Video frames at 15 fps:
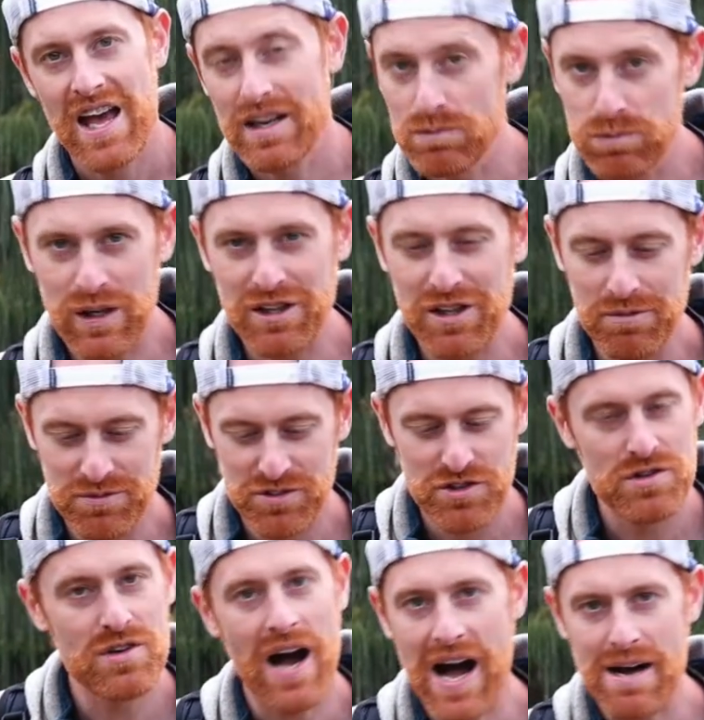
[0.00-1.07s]
And welcome
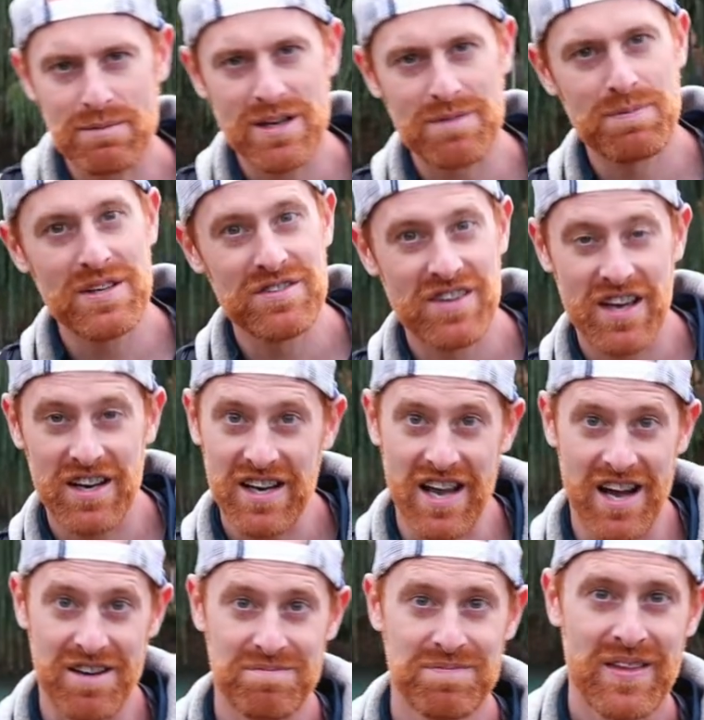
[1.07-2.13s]
to Aba
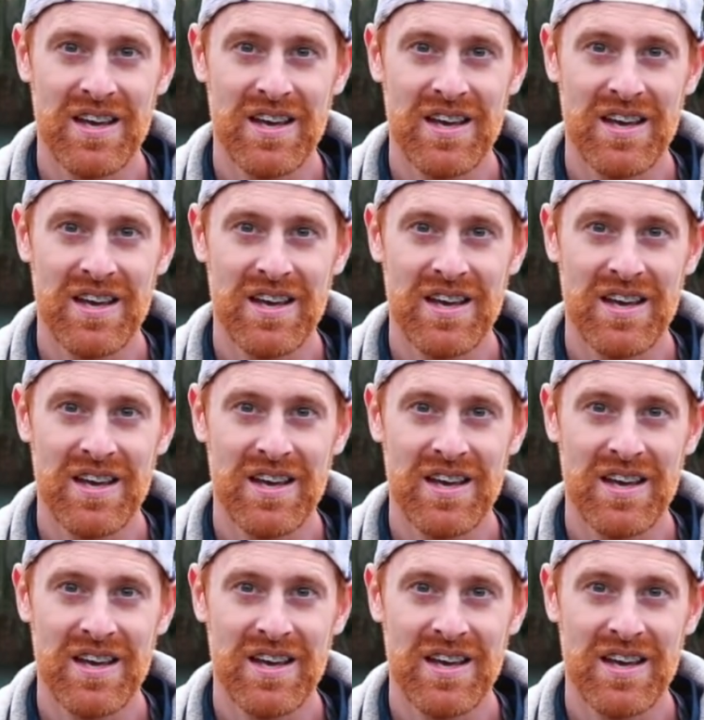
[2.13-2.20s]
Pisquería.